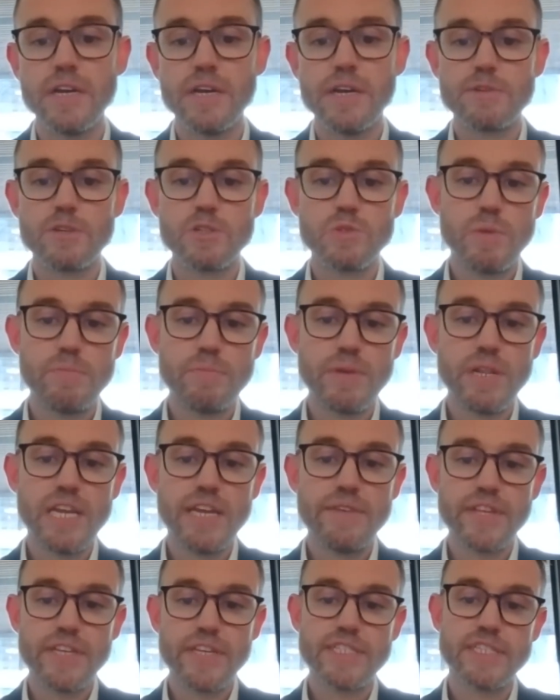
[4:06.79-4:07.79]
because we believe
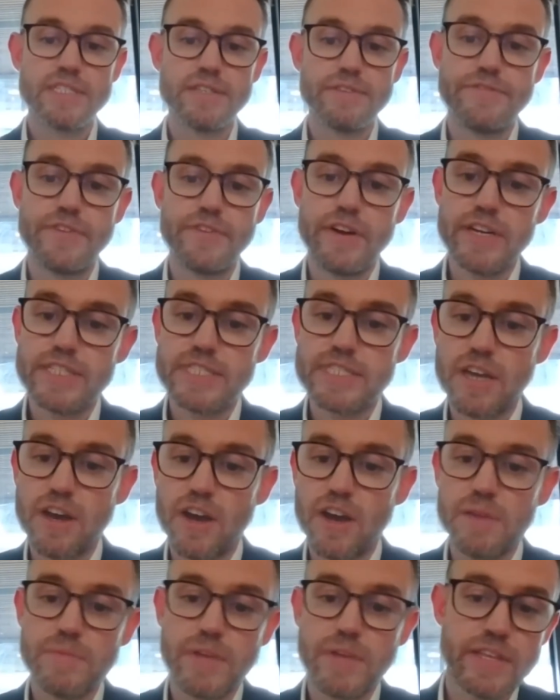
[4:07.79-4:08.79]
this is the first
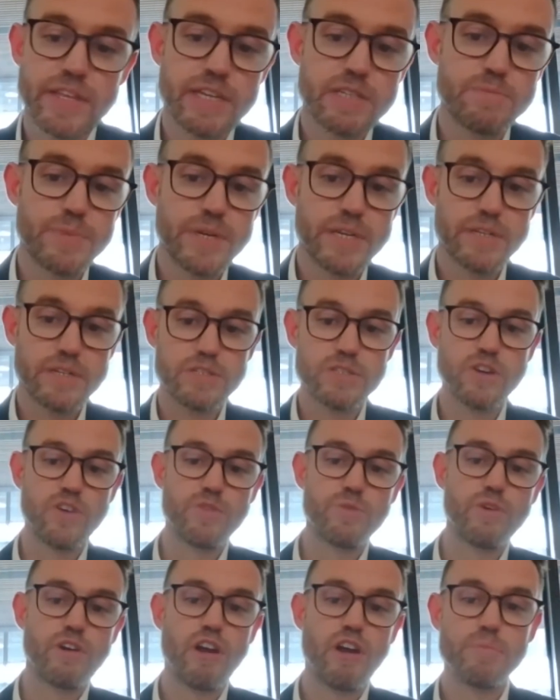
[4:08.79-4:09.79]
time that there's been a
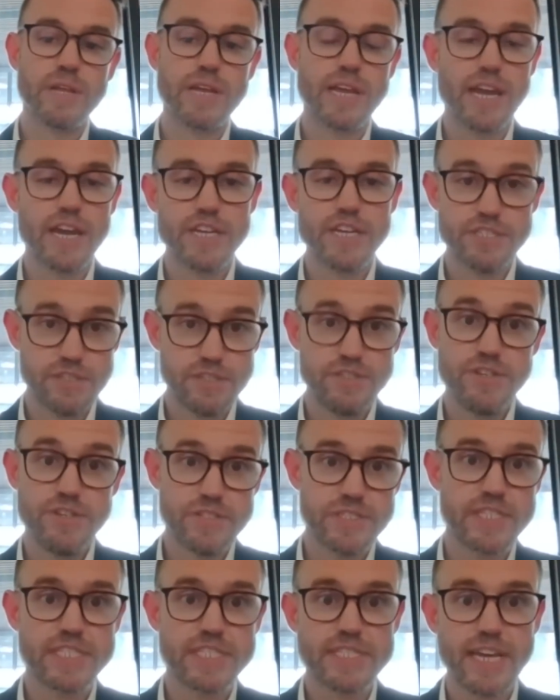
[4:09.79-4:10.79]
software application
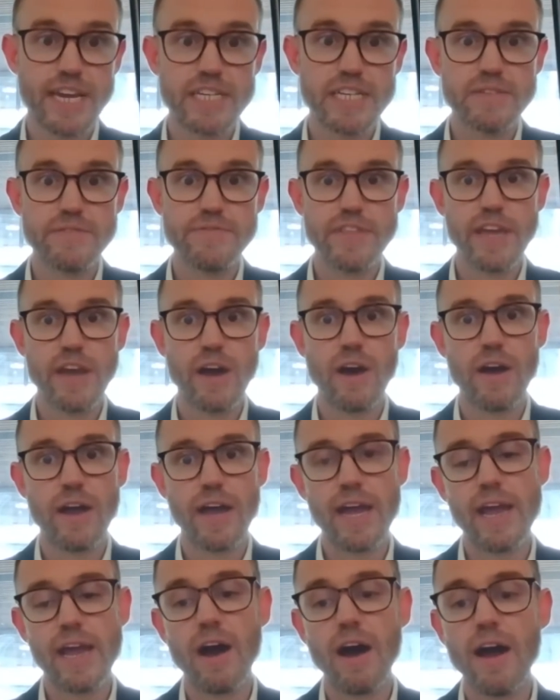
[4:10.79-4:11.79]
using state-of-the-art
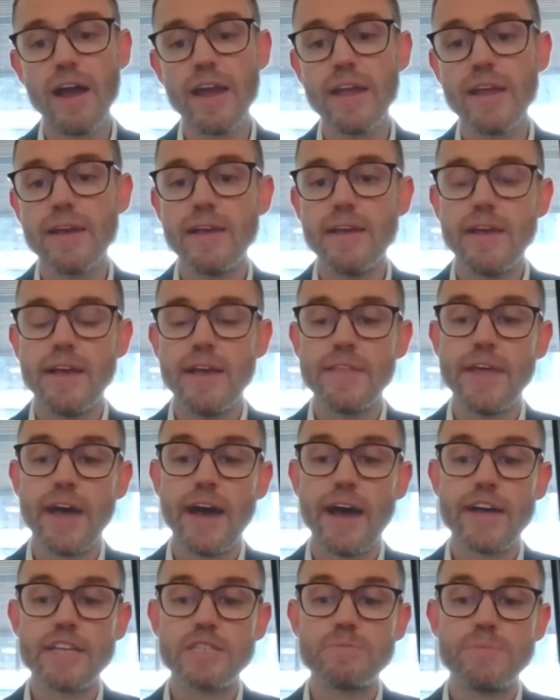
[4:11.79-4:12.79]
AI that
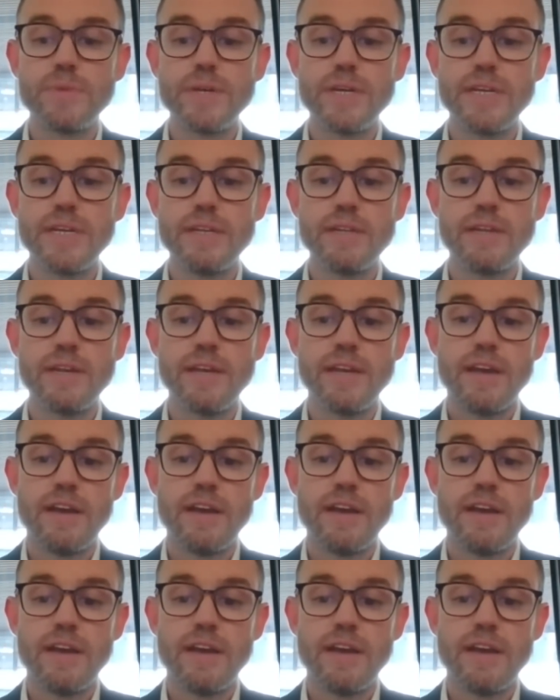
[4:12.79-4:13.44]
has been